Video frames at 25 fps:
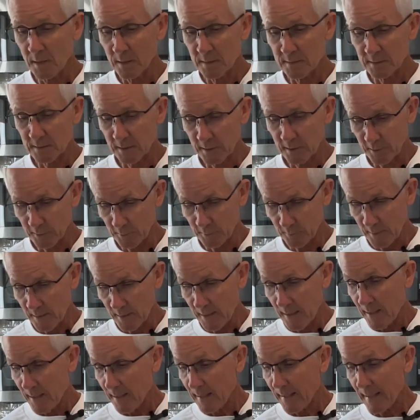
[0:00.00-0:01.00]
So
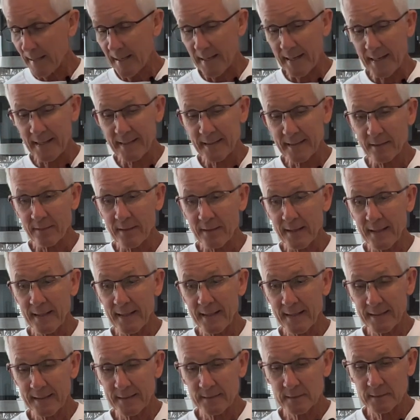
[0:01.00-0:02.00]
I added
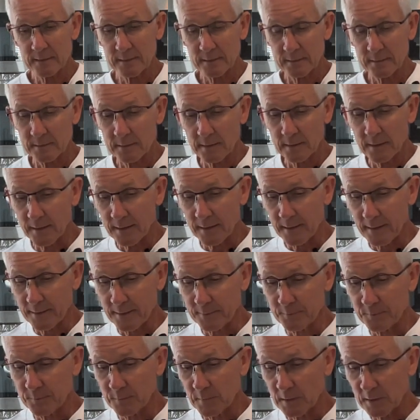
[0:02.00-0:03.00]
that
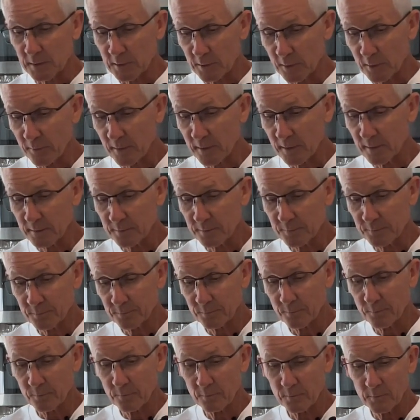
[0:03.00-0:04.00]
to the,
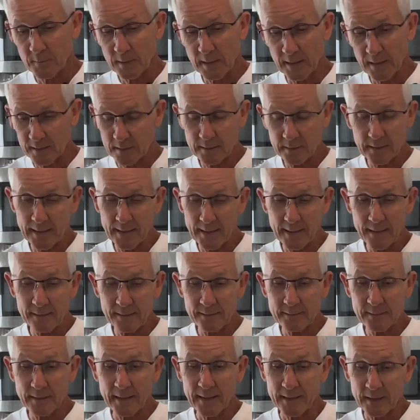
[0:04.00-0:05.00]

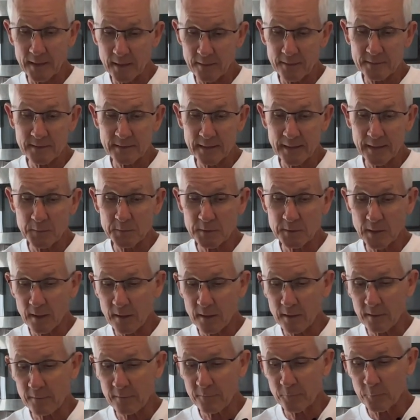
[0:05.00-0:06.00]
I cut the stems
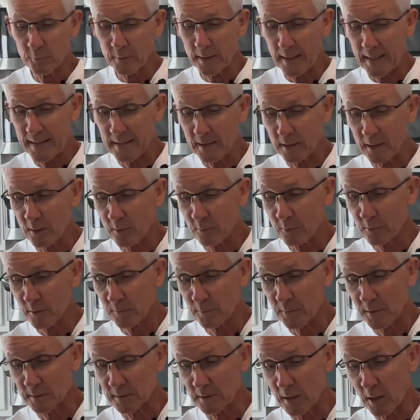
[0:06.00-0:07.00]
off and we're adding okra
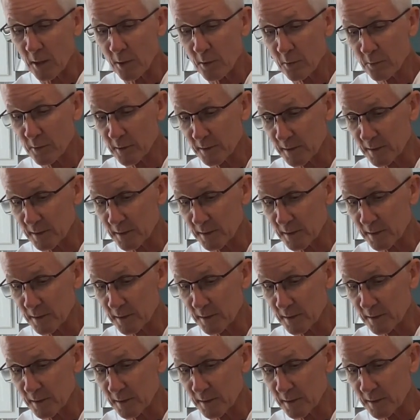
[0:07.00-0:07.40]
because okra